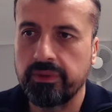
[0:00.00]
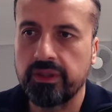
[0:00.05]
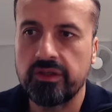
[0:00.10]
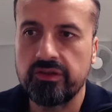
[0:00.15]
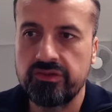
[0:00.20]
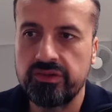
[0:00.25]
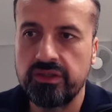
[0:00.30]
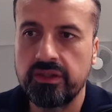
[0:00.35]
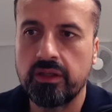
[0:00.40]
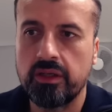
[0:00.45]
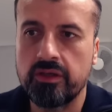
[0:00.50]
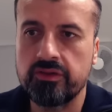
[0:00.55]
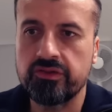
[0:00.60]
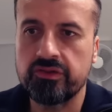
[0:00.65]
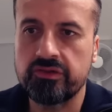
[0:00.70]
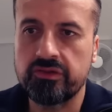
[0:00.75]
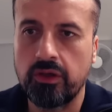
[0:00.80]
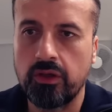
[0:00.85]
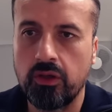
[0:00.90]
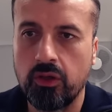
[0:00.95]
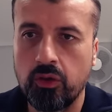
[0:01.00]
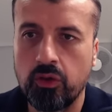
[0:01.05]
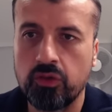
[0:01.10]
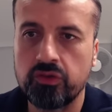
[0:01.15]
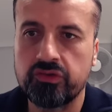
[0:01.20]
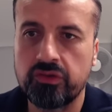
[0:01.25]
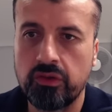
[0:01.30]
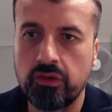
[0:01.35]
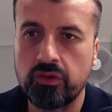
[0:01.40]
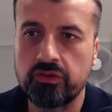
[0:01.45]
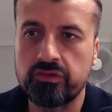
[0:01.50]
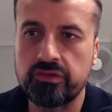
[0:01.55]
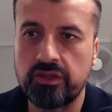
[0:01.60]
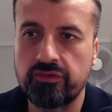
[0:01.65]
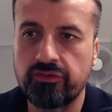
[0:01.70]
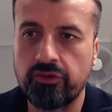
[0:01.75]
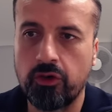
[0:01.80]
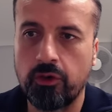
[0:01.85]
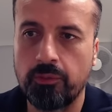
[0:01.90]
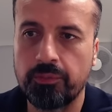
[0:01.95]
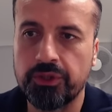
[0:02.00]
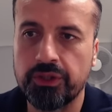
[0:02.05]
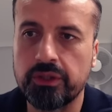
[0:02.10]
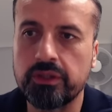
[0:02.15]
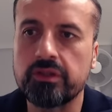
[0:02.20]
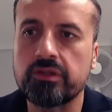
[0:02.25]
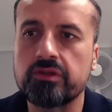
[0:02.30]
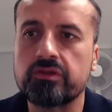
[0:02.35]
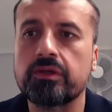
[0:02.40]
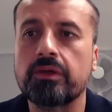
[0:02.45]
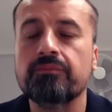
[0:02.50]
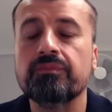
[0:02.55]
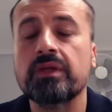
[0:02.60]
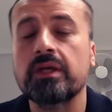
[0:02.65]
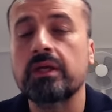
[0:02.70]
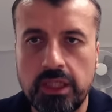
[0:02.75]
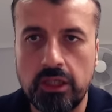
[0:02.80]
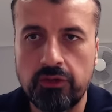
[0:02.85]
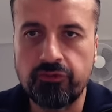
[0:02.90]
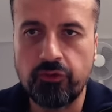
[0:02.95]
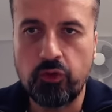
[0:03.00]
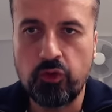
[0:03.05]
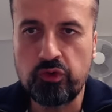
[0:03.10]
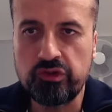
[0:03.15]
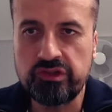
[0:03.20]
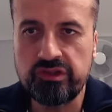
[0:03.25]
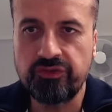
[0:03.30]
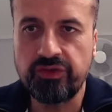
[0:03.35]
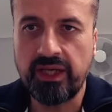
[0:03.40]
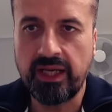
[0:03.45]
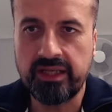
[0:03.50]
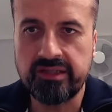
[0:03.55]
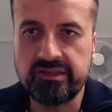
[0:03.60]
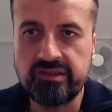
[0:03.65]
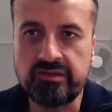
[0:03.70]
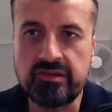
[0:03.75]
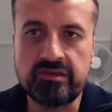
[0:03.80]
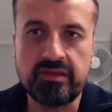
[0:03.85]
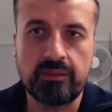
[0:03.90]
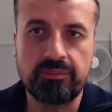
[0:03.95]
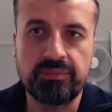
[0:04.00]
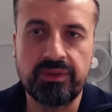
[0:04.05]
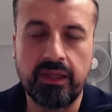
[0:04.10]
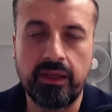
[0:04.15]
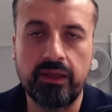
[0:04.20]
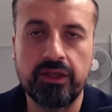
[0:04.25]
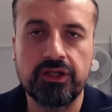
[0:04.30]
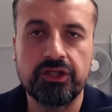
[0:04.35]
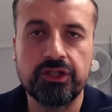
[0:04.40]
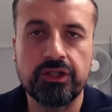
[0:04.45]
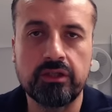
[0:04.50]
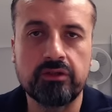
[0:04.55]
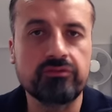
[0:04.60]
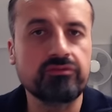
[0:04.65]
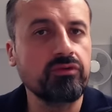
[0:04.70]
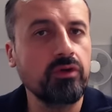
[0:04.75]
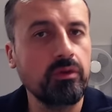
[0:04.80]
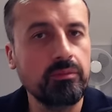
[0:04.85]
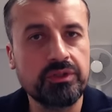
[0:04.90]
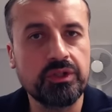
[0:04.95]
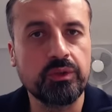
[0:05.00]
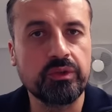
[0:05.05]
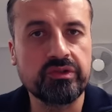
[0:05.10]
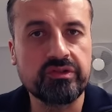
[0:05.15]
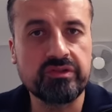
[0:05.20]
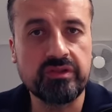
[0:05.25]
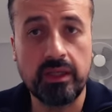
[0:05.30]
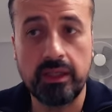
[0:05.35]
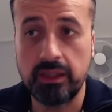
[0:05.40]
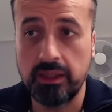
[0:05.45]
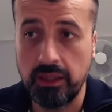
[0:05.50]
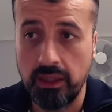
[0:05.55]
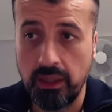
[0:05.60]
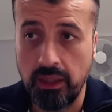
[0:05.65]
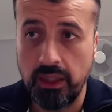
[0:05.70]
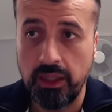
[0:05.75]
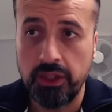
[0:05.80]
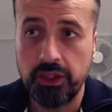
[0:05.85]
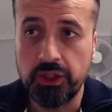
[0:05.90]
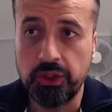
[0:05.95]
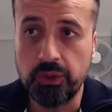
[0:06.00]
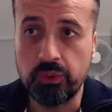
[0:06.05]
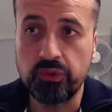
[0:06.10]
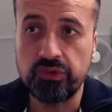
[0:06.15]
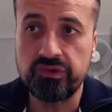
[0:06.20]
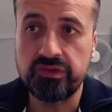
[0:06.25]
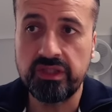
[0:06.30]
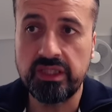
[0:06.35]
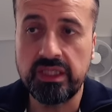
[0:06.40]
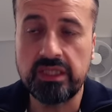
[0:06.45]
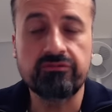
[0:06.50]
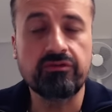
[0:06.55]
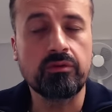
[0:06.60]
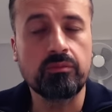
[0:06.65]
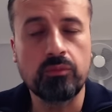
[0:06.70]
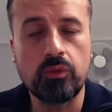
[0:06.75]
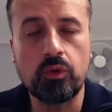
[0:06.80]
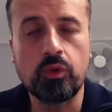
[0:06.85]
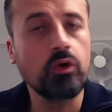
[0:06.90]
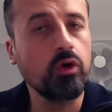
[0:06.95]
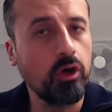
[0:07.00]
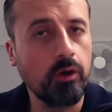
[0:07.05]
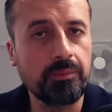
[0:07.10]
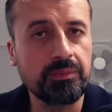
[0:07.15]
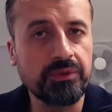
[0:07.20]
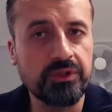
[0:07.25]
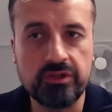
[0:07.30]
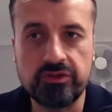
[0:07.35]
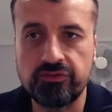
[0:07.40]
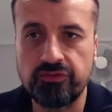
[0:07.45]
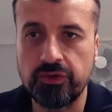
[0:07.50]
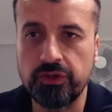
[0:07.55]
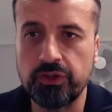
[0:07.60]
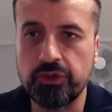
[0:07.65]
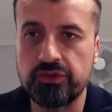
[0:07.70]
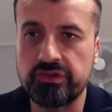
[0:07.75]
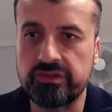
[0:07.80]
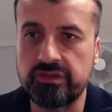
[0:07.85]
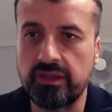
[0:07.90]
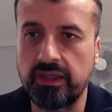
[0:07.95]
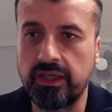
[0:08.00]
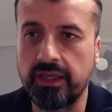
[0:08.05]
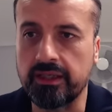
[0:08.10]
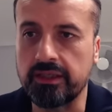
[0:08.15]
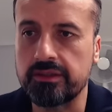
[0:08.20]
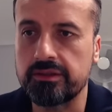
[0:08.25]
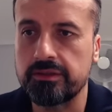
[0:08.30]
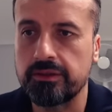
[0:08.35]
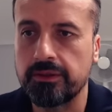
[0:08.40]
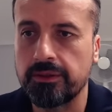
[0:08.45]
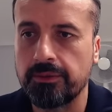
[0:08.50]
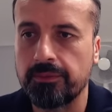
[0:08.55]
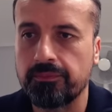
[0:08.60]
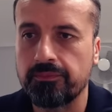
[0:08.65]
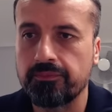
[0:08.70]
But you can see, guys, just lots and lots of different options. Now, of course, if you access this application from USA, you will see even more options for you to select.